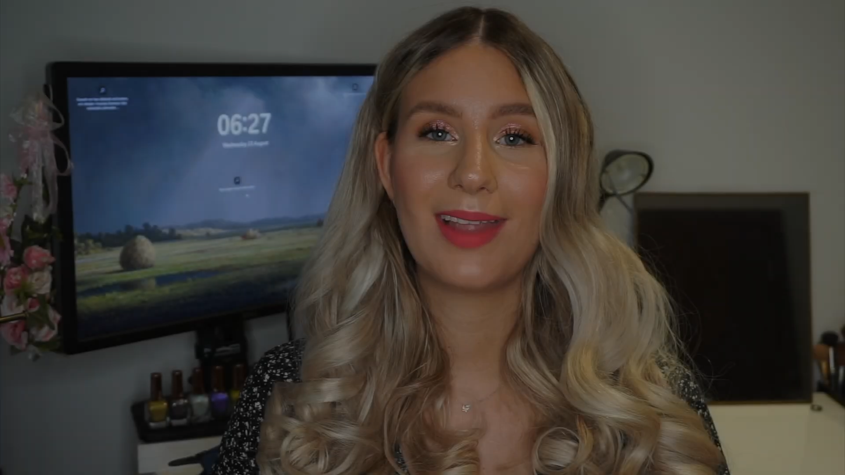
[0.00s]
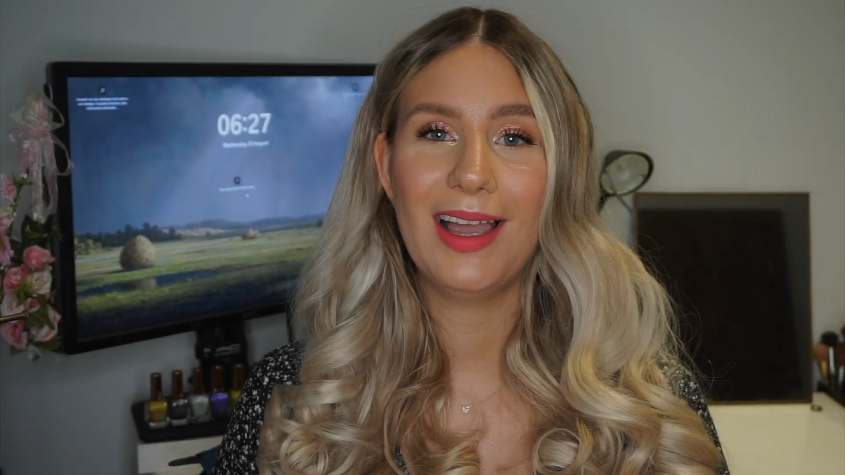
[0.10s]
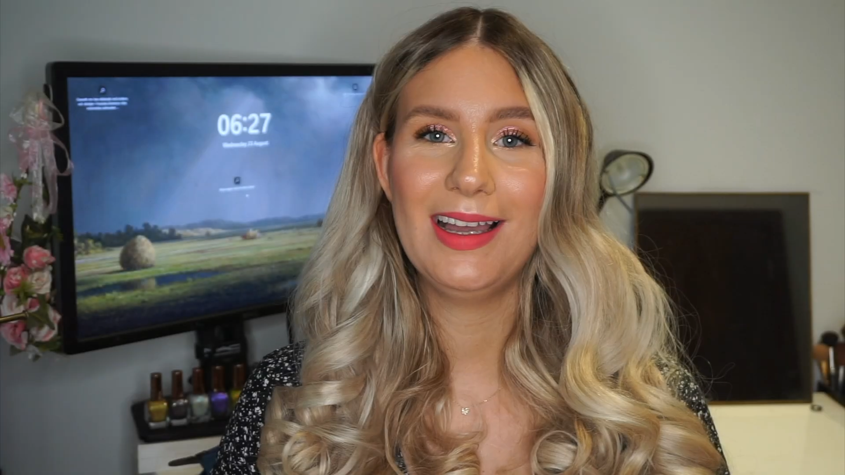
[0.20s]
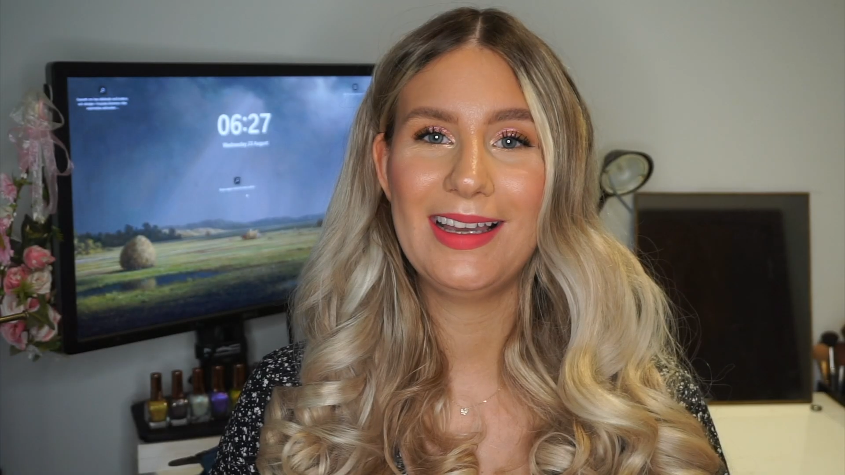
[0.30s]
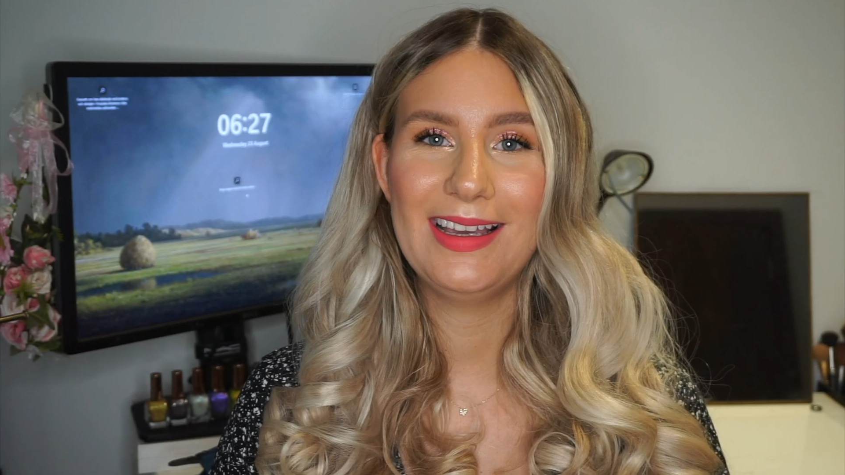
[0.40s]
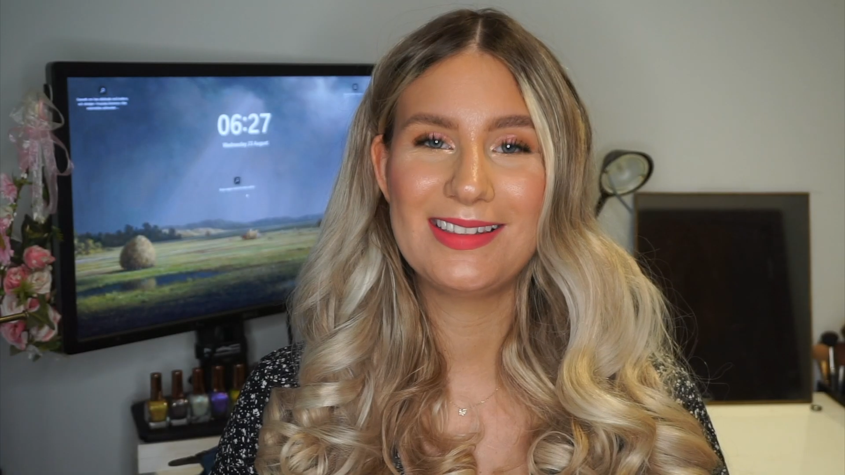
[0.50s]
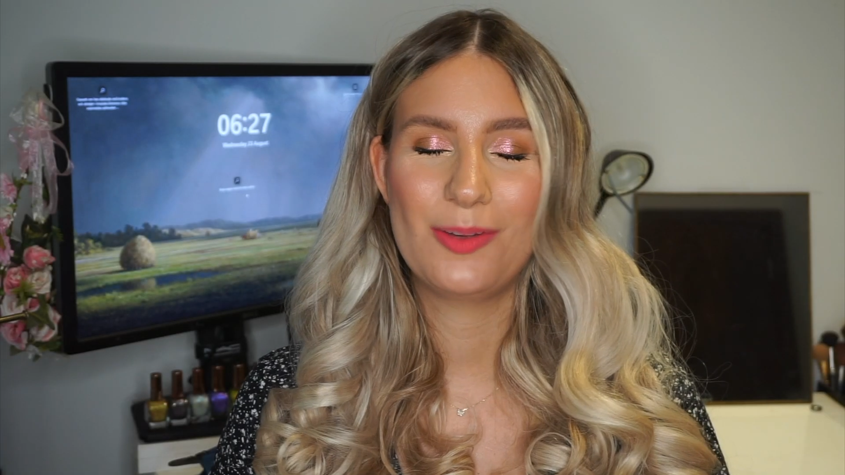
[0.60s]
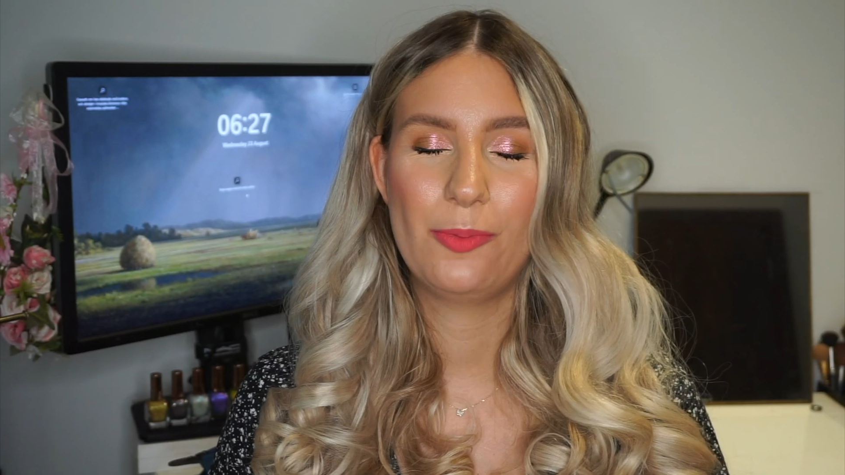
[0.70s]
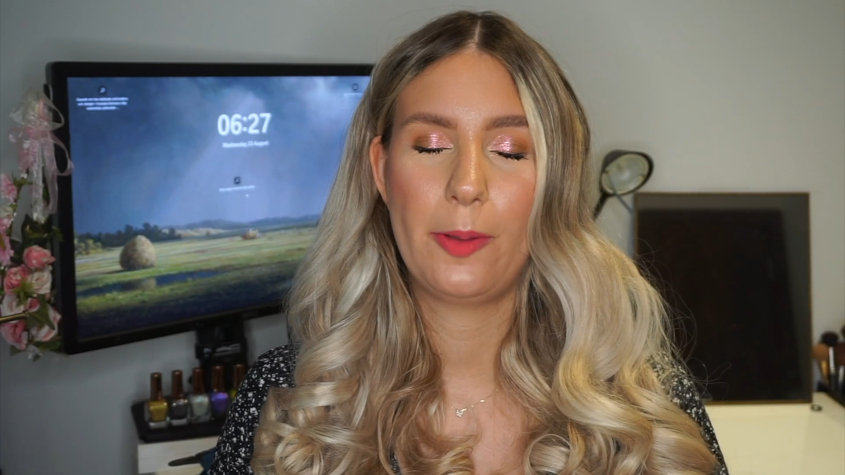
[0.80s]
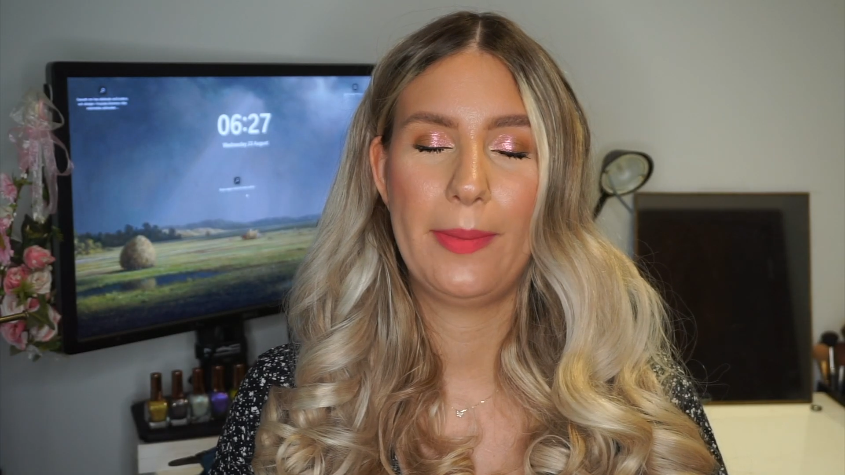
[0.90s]
Hi guys
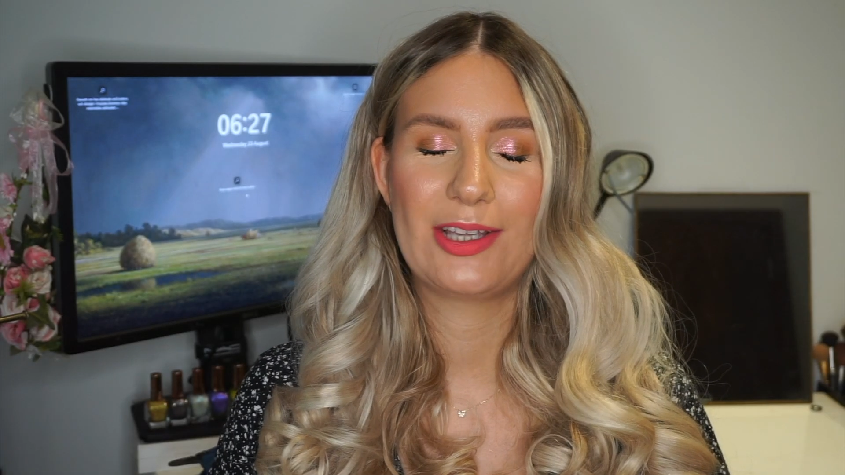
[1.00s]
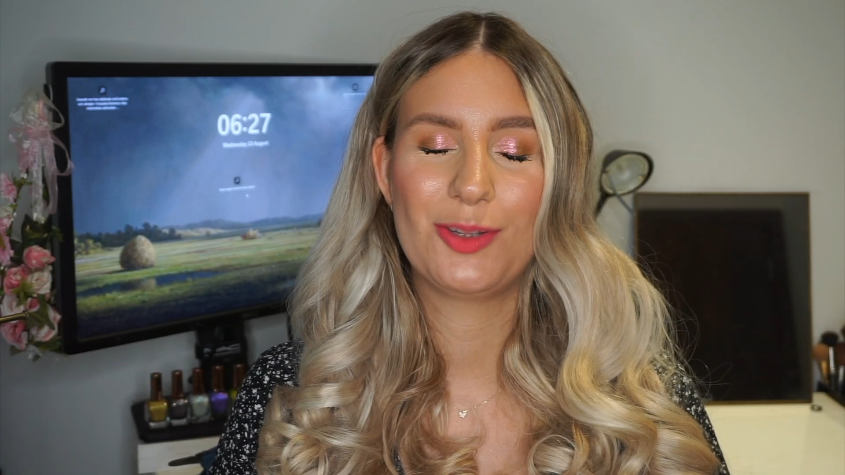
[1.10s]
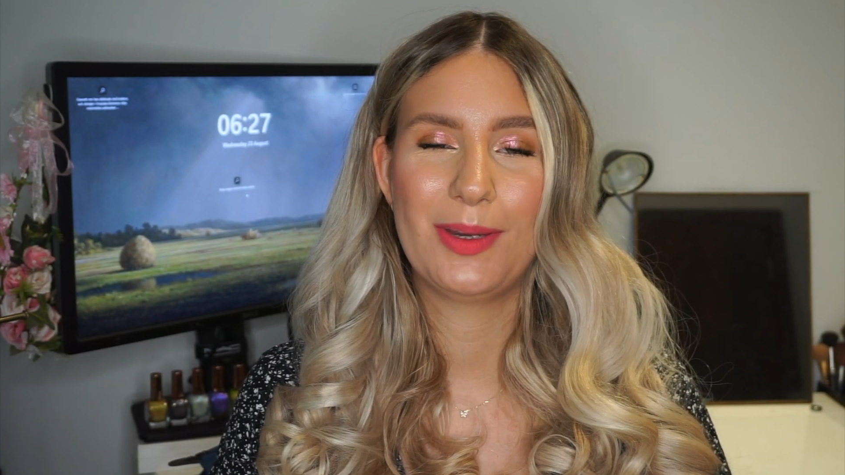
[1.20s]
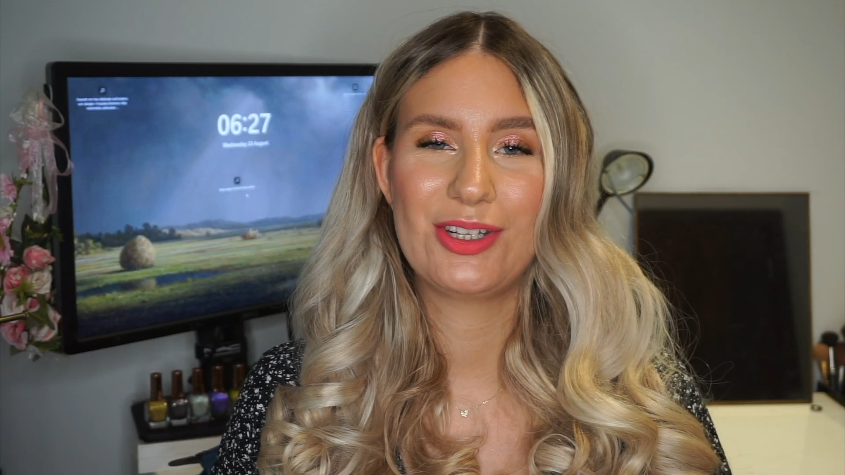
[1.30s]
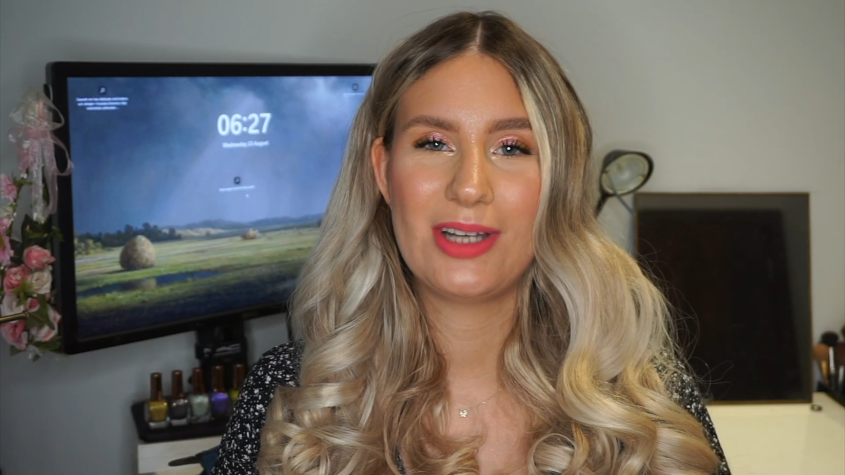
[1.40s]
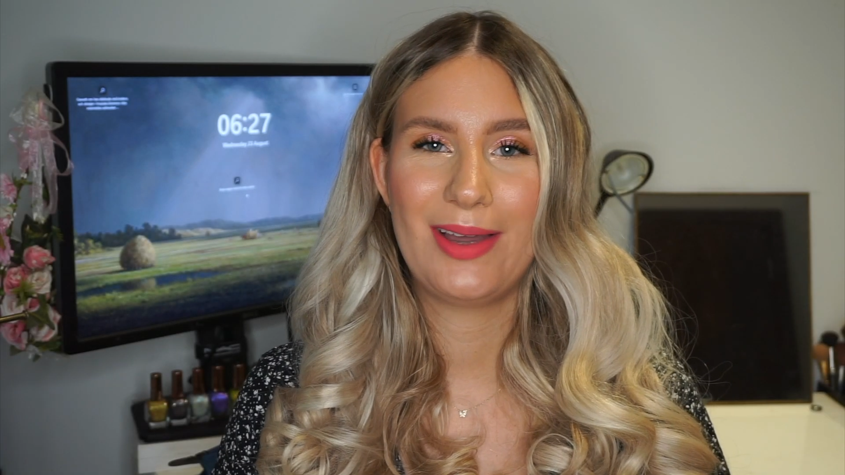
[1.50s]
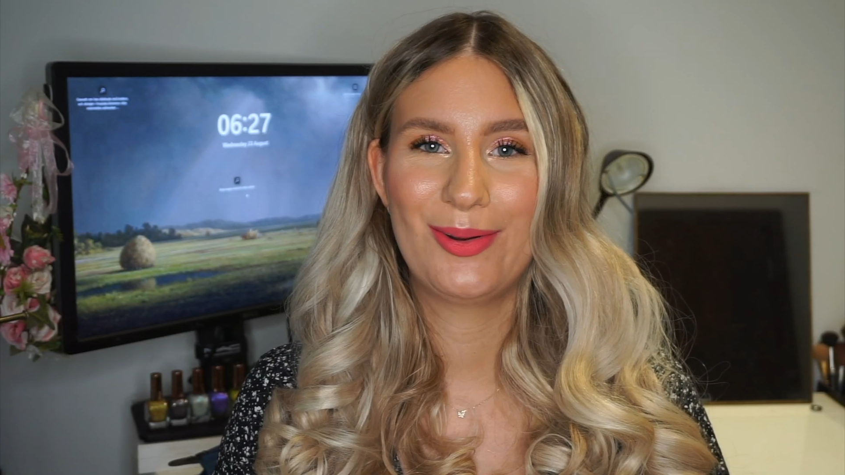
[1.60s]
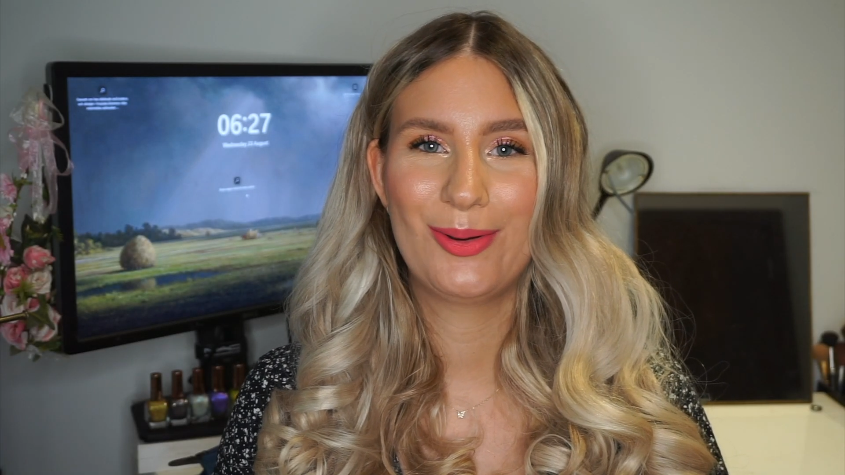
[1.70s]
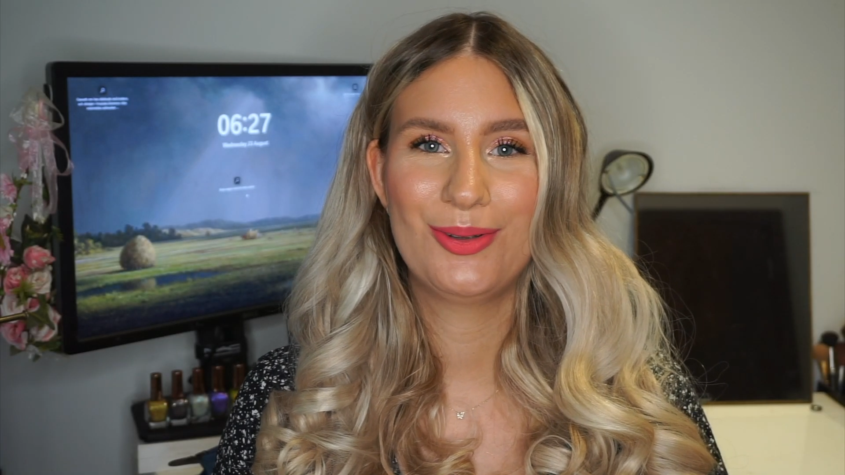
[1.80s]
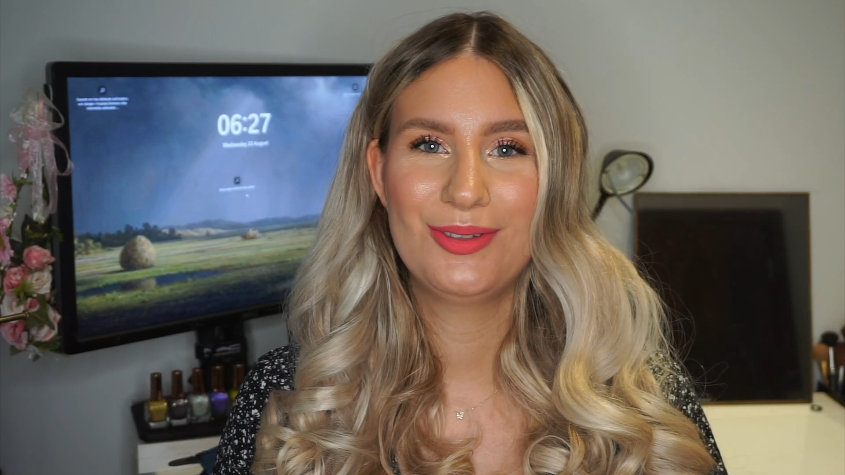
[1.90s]
and welcome back to my channel.